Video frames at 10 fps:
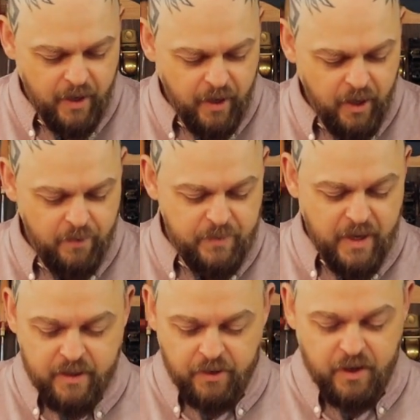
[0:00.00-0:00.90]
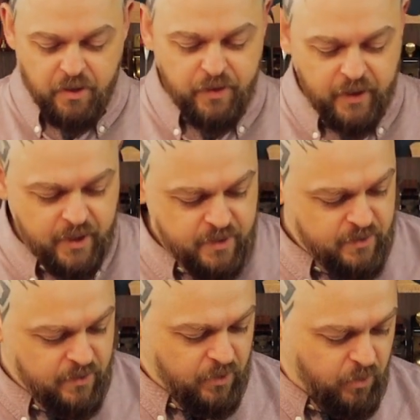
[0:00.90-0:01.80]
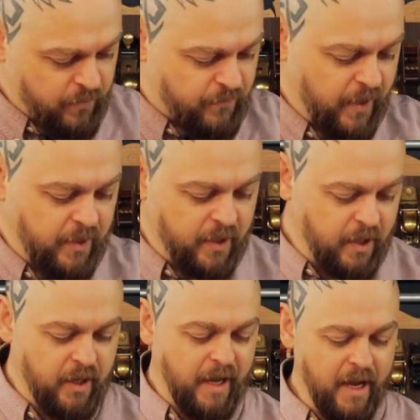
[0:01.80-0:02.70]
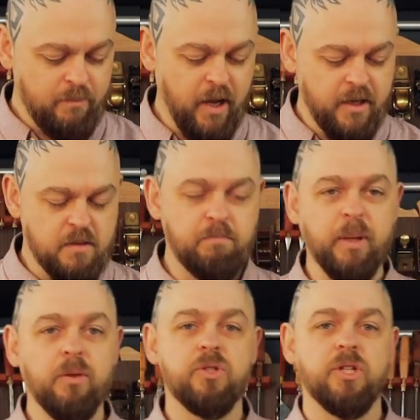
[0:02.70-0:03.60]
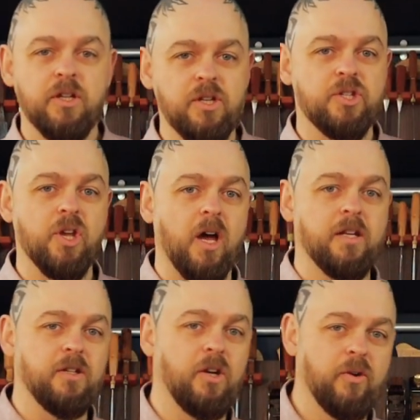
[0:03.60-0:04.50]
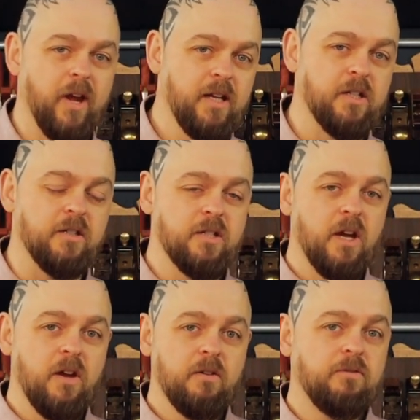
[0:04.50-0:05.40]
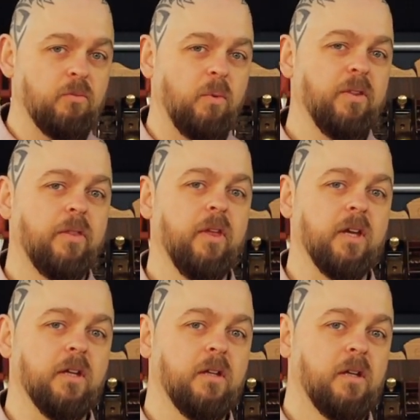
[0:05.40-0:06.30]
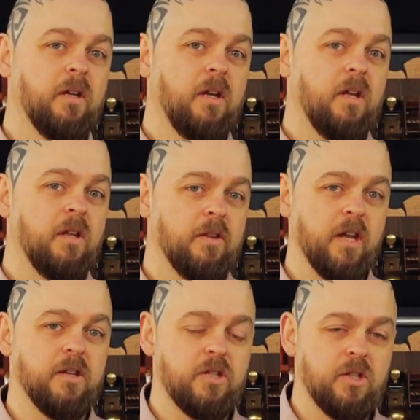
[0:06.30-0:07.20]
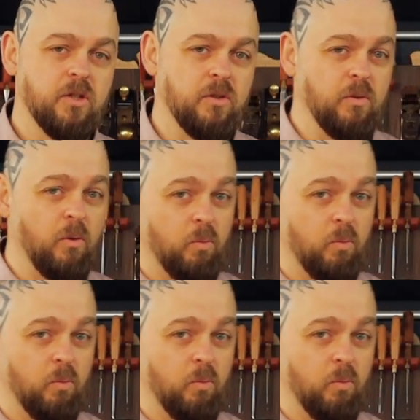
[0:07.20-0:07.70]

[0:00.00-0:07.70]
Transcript: Now, the other thing is, quite frankly, a hand plane is built and designed and created for one thing. That is to,